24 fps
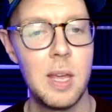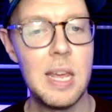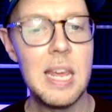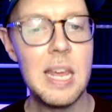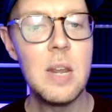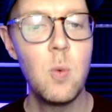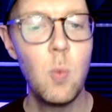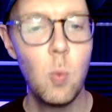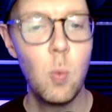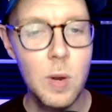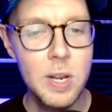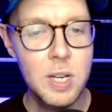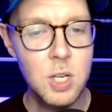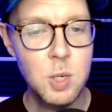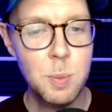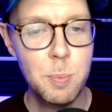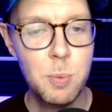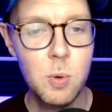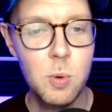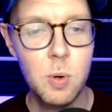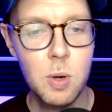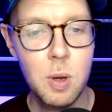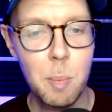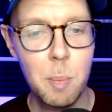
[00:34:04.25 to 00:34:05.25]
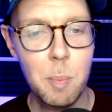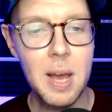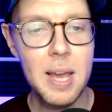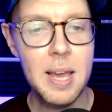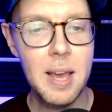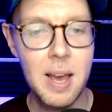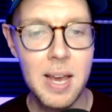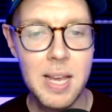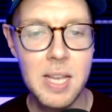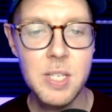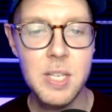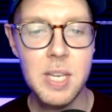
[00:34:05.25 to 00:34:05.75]
In which book by
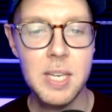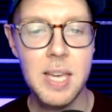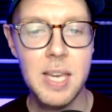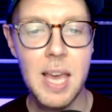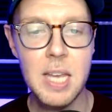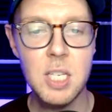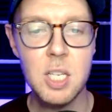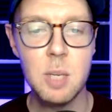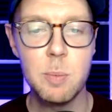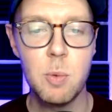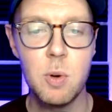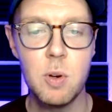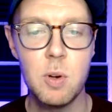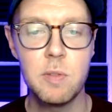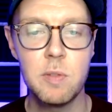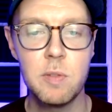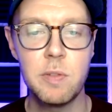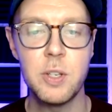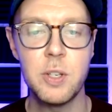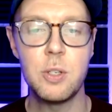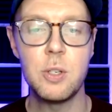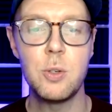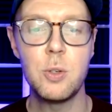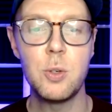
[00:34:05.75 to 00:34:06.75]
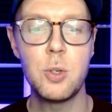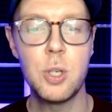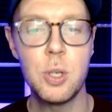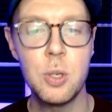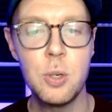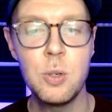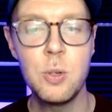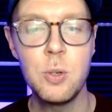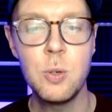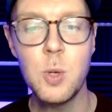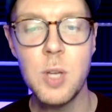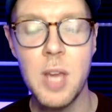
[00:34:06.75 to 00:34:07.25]
Isaac Asimov do
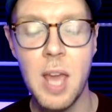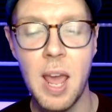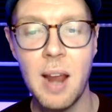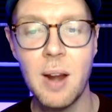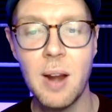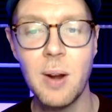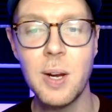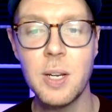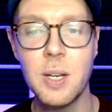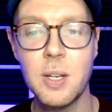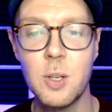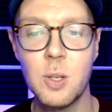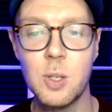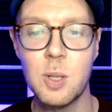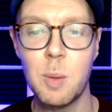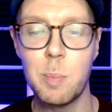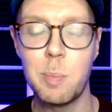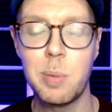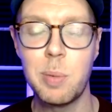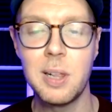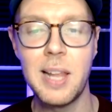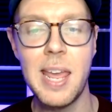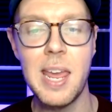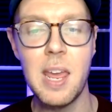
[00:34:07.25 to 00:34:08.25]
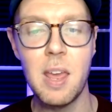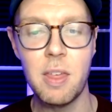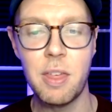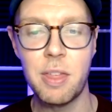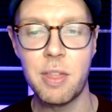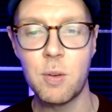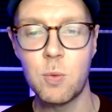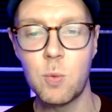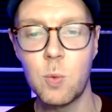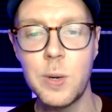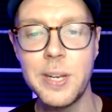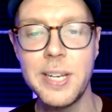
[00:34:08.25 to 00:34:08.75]
two characters play
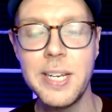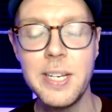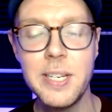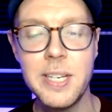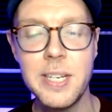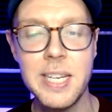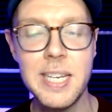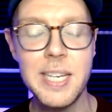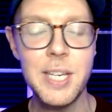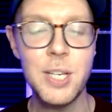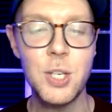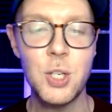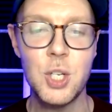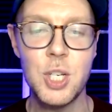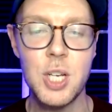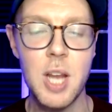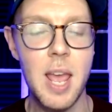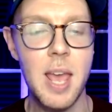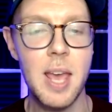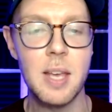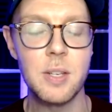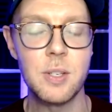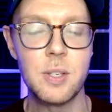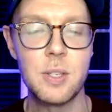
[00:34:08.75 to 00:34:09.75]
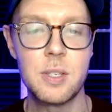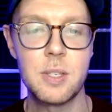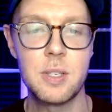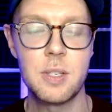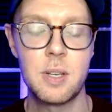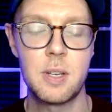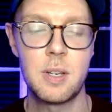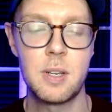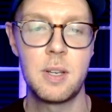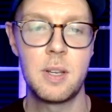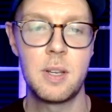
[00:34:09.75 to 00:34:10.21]
3D chess?